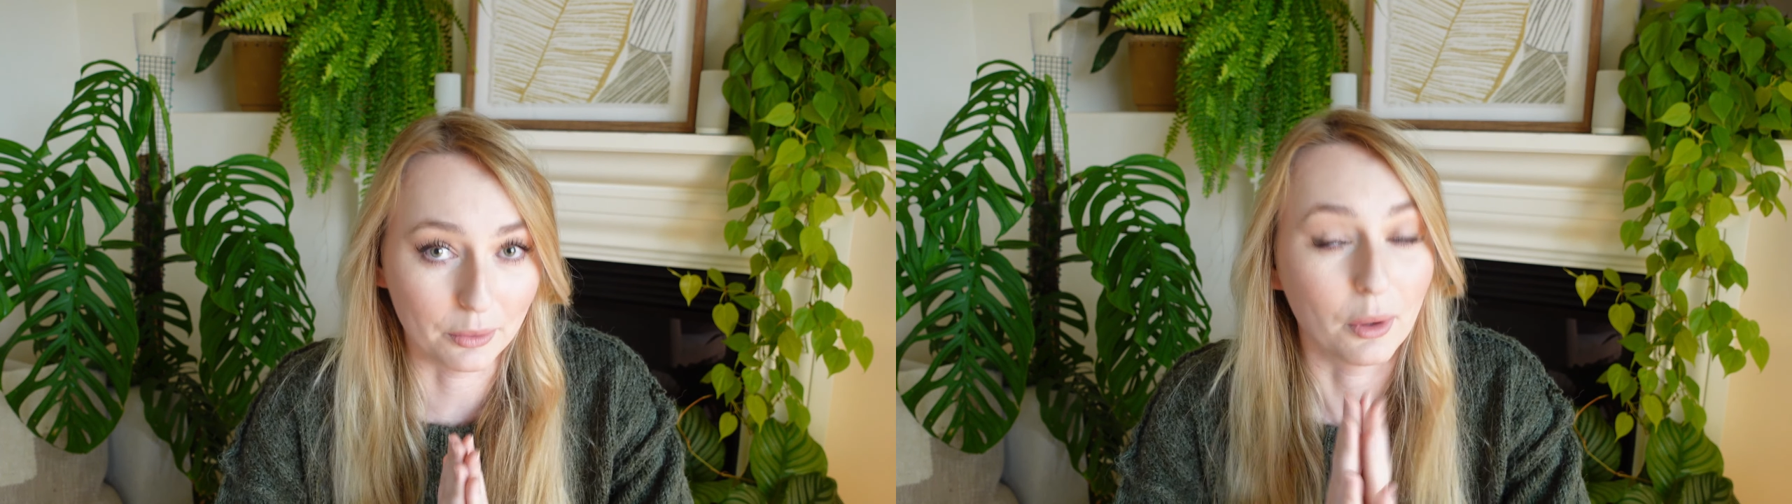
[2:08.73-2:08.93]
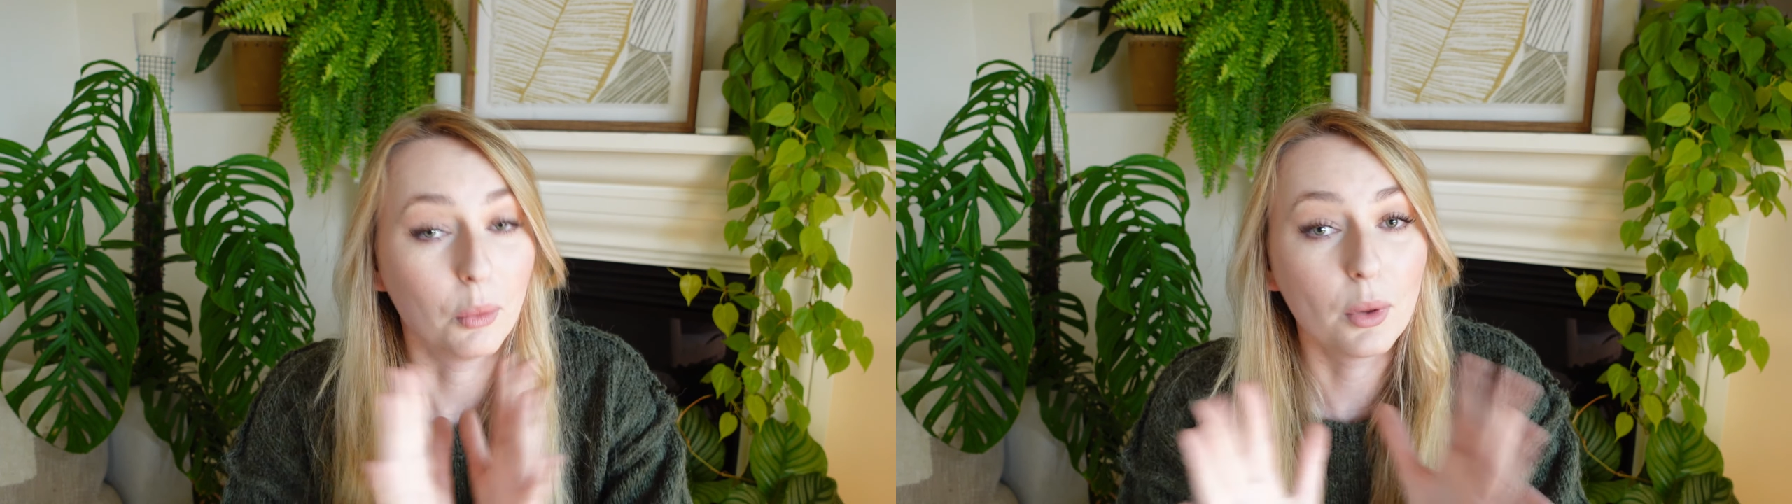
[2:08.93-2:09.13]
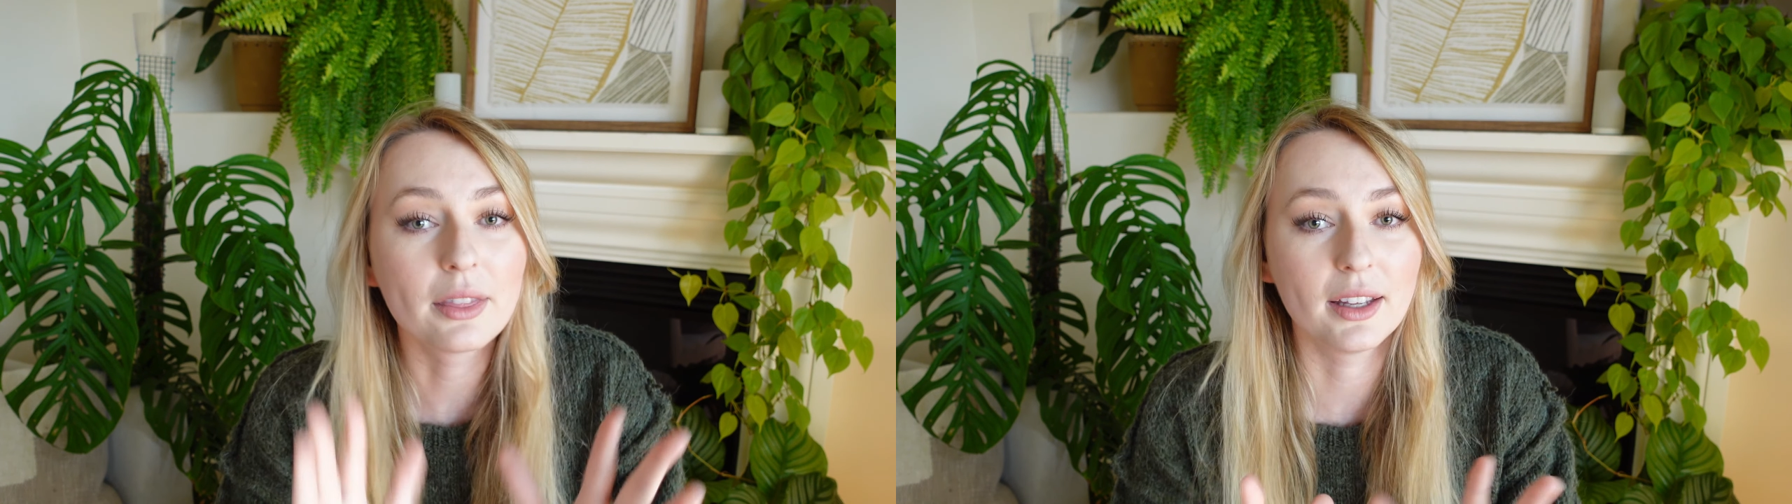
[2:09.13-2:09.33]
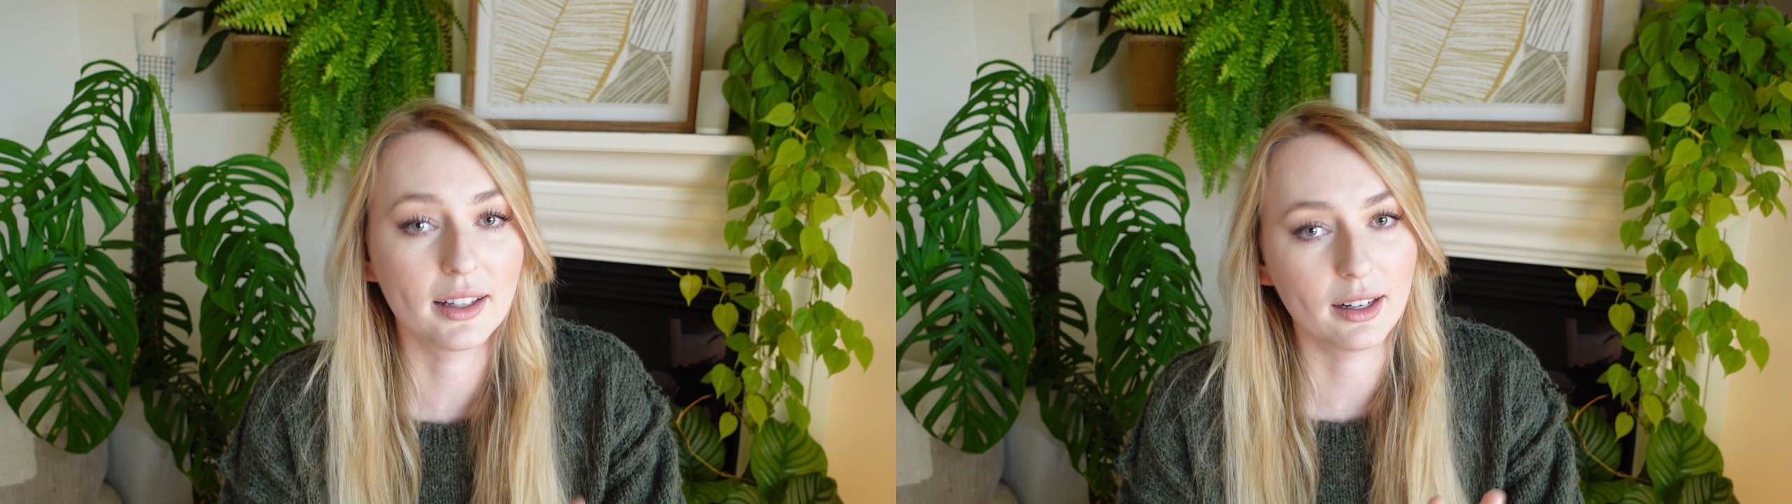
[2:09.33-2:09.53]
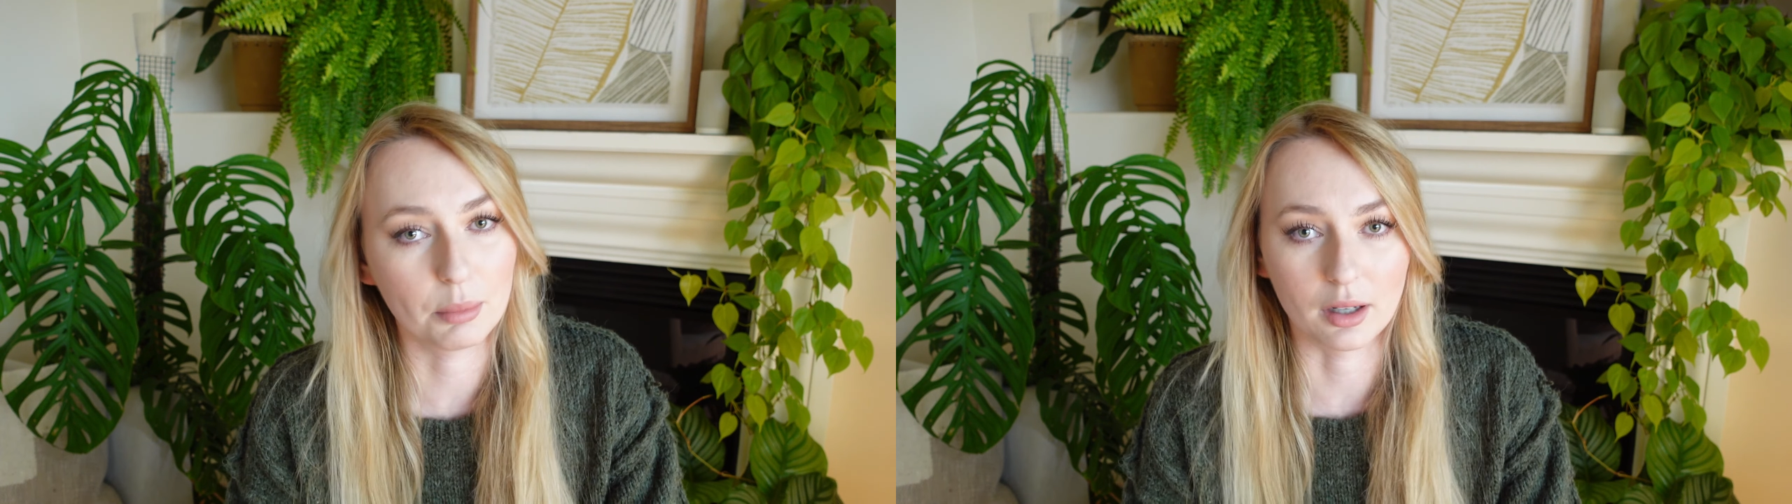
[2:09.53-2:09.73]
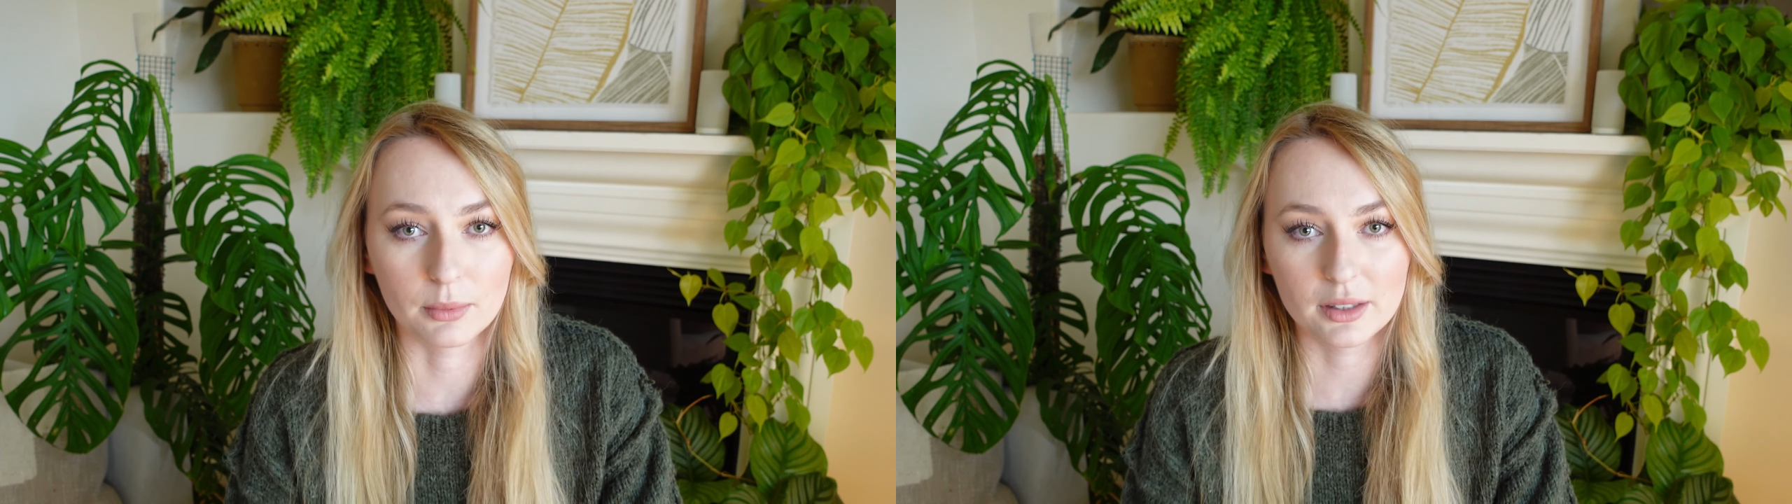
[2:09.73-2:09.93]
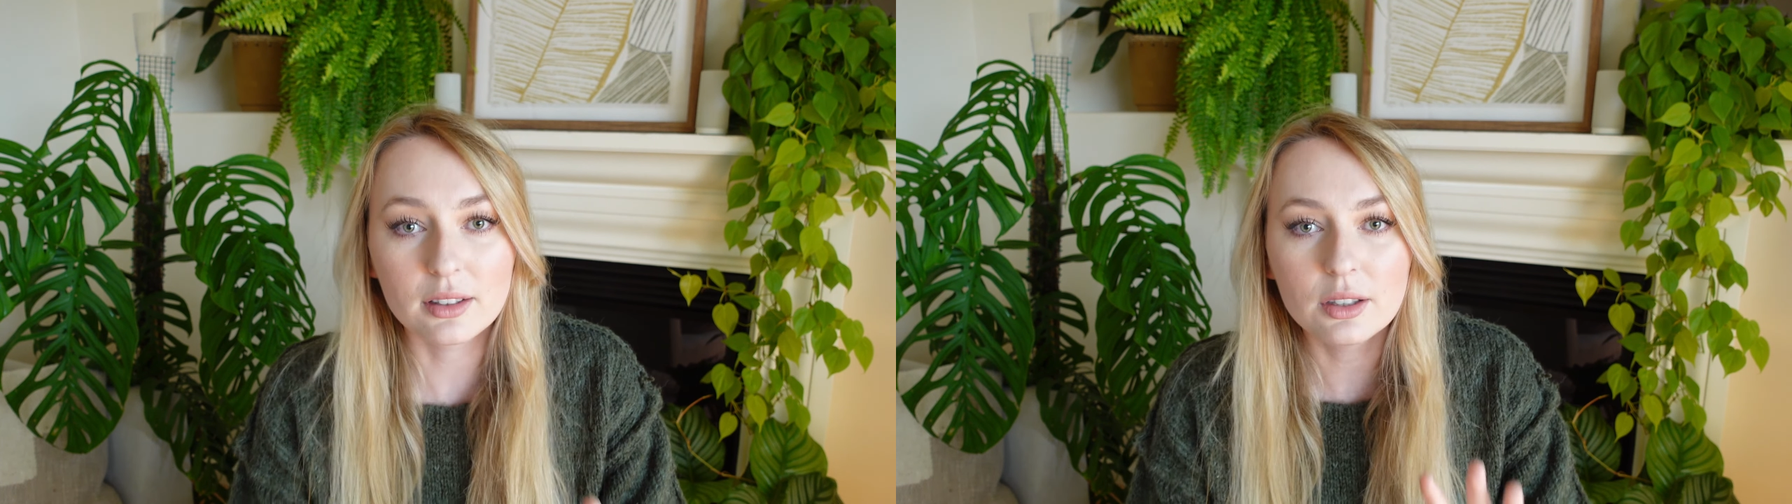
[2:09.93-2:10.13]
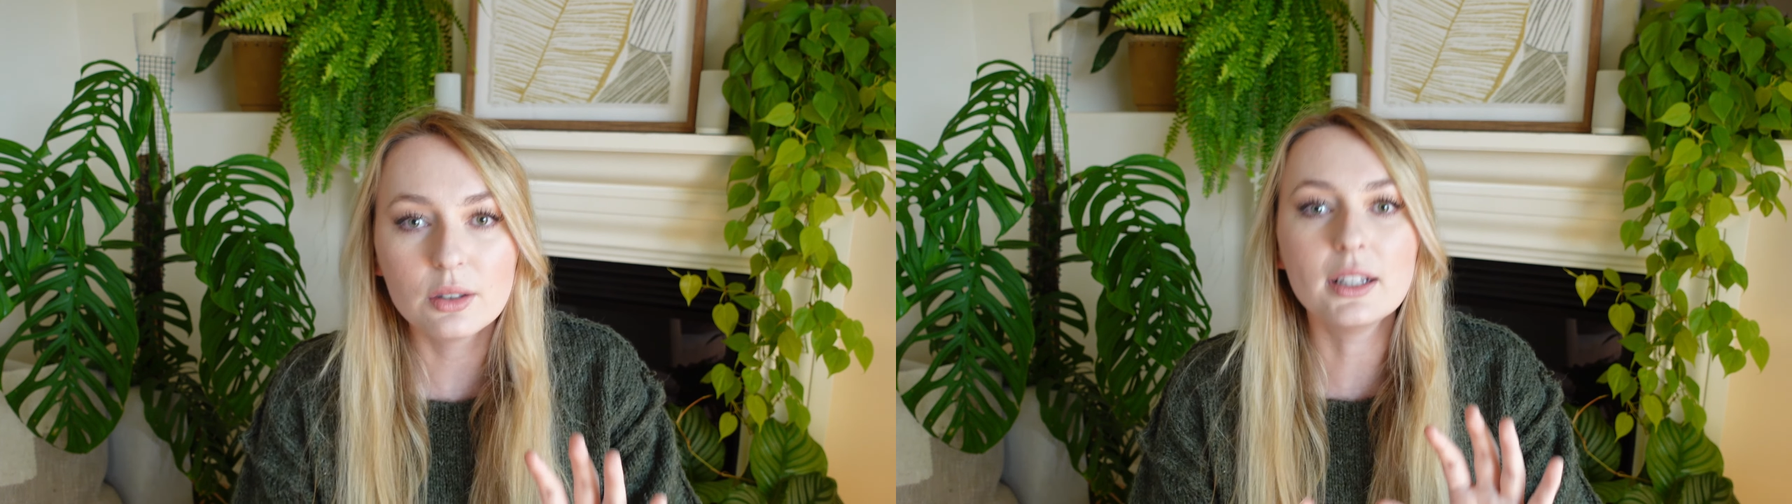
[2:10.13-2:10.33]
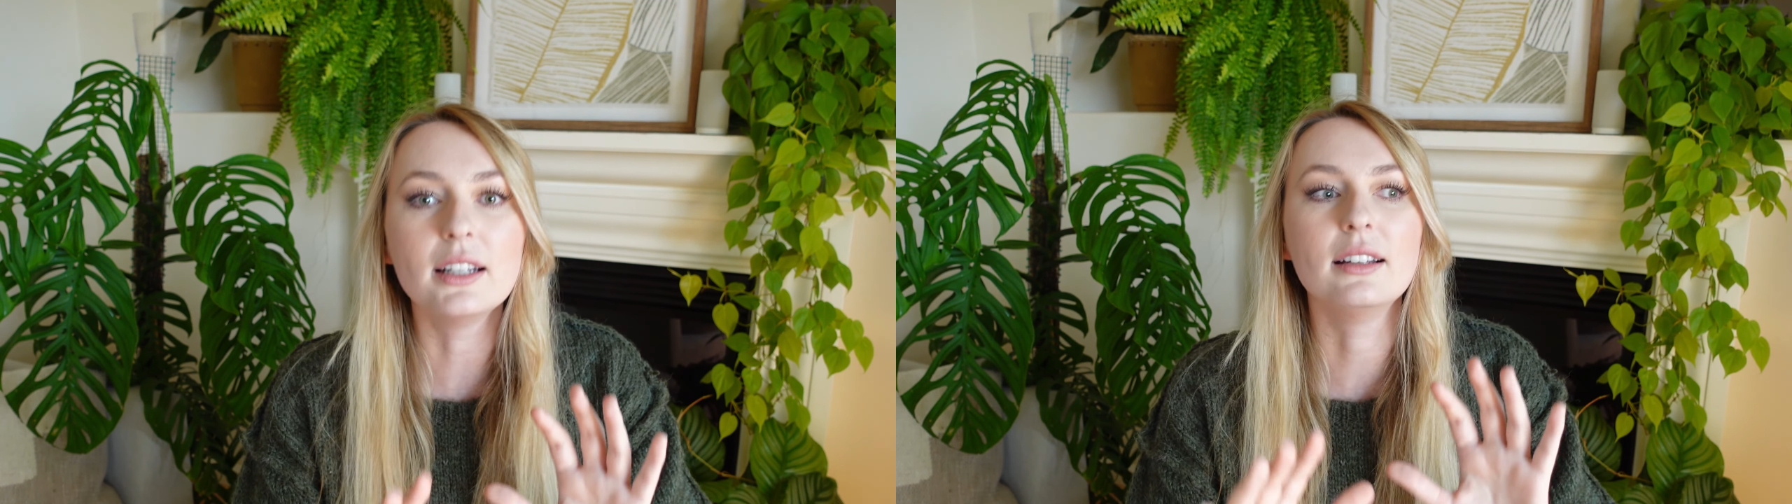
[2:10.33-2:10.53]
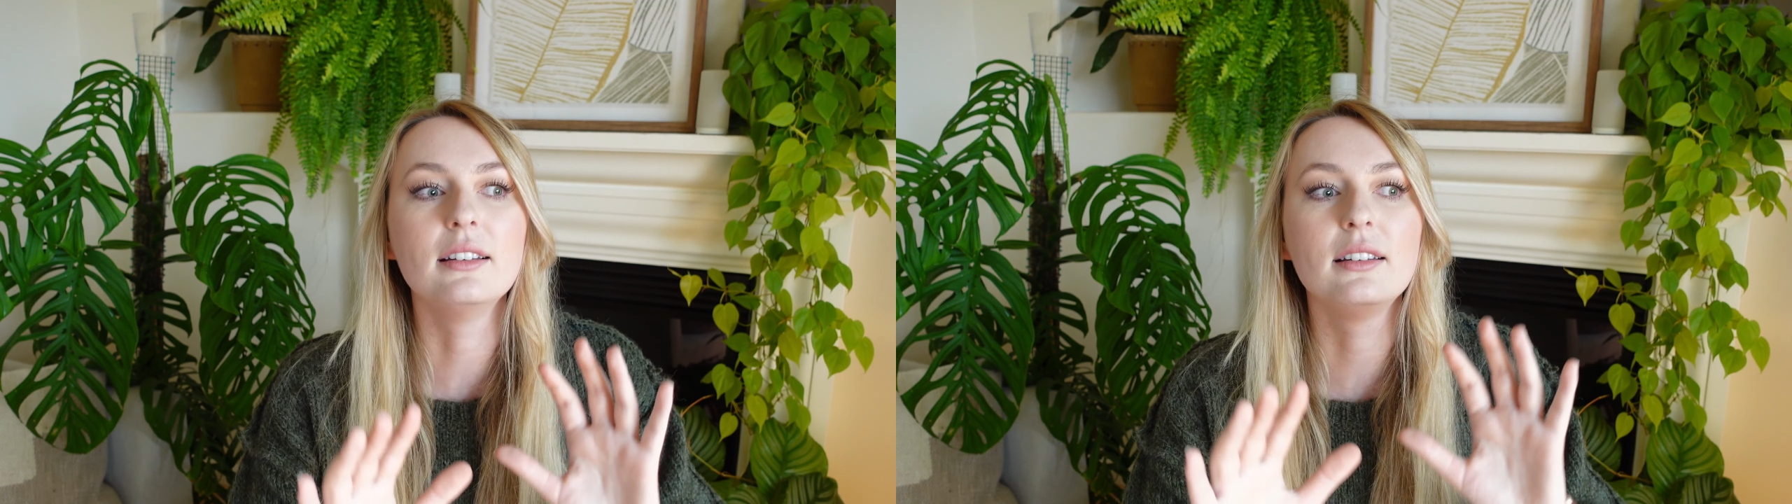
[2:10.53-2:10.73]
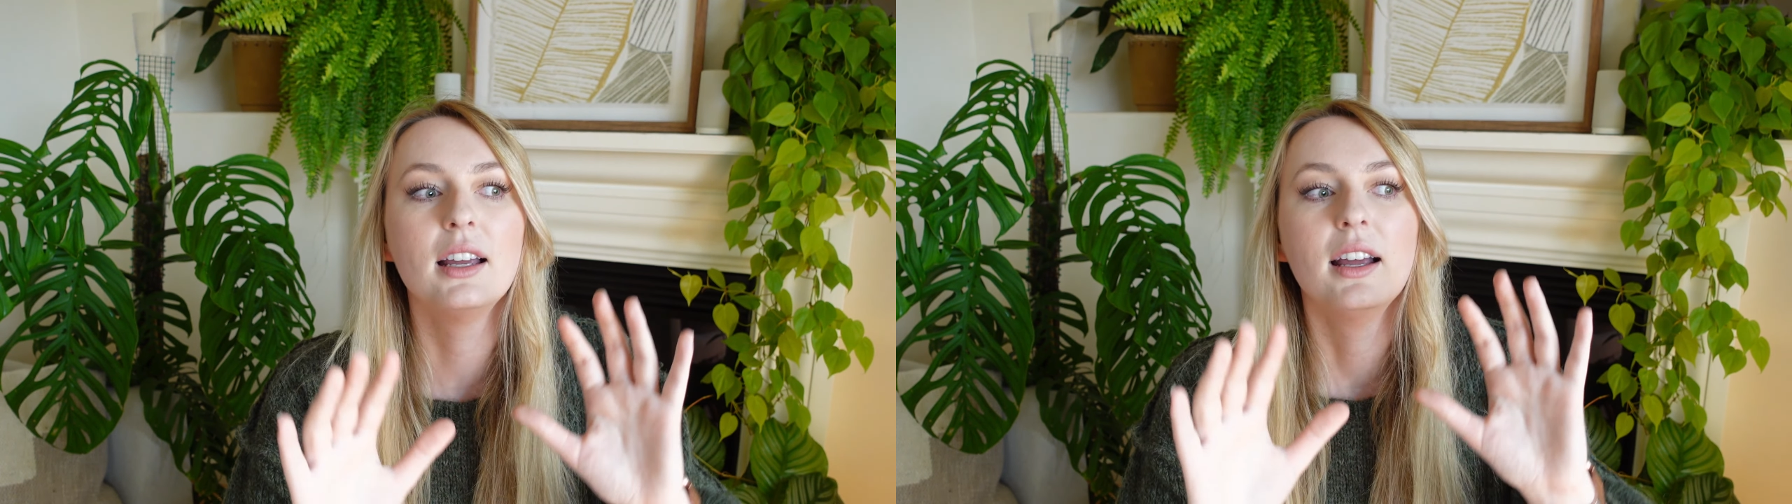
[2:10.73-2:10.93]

the one thing that I promise you is